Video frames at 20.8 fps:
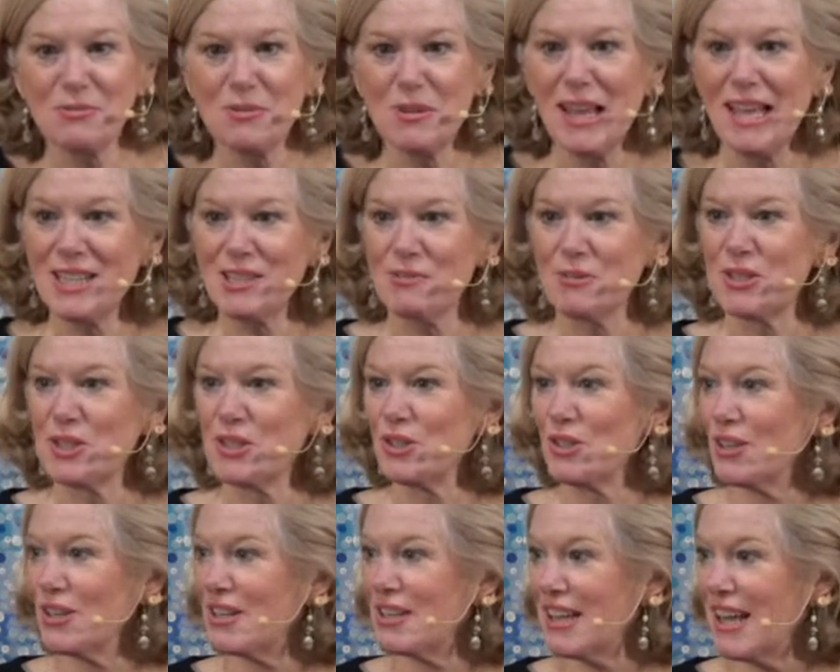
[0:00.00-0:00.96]
Well, that's what you
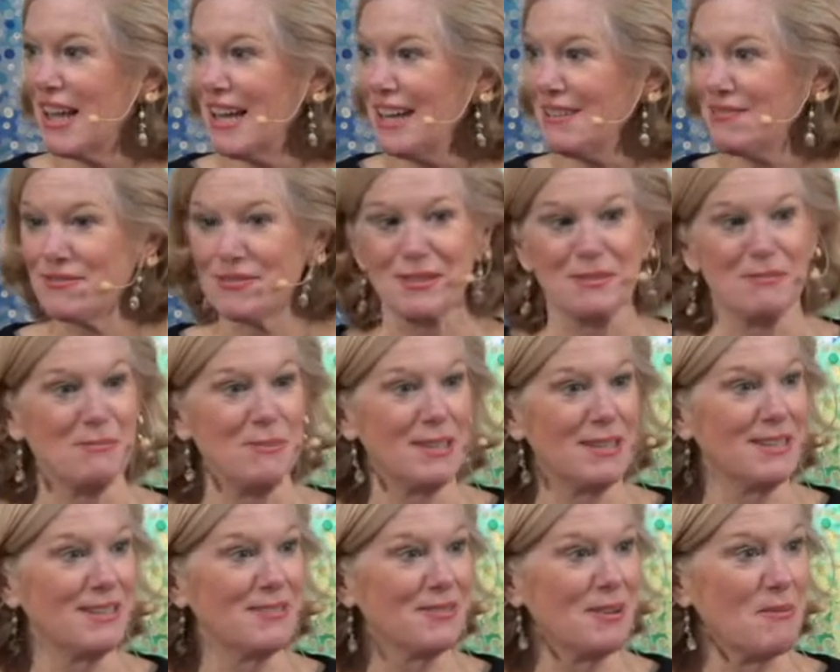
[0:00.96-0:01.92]
look like from
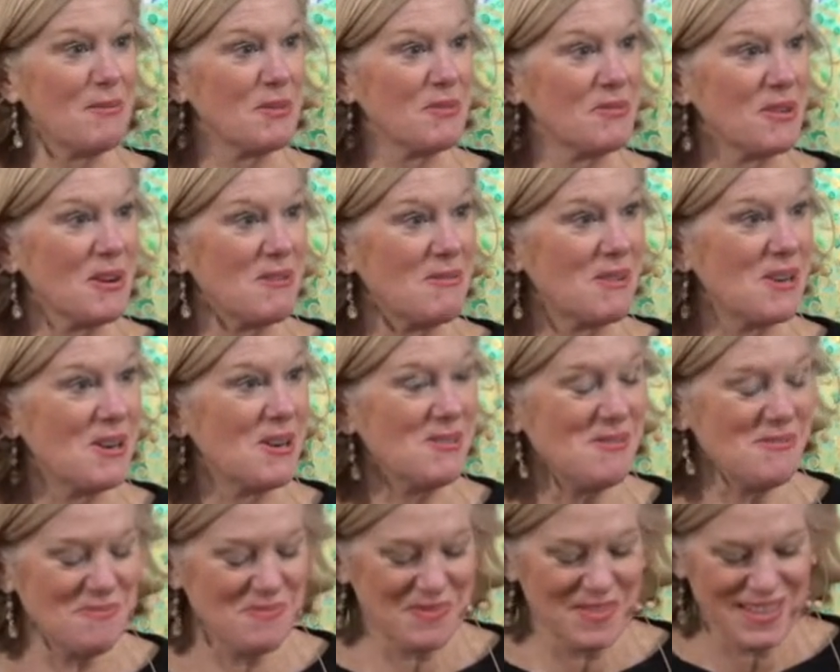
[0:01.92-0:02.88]
the front
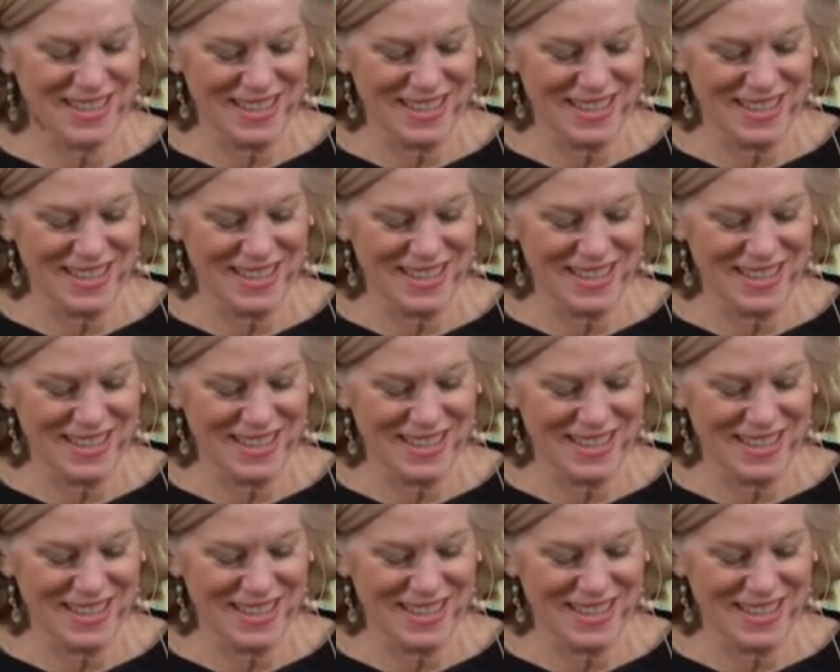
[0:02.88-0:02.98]
row.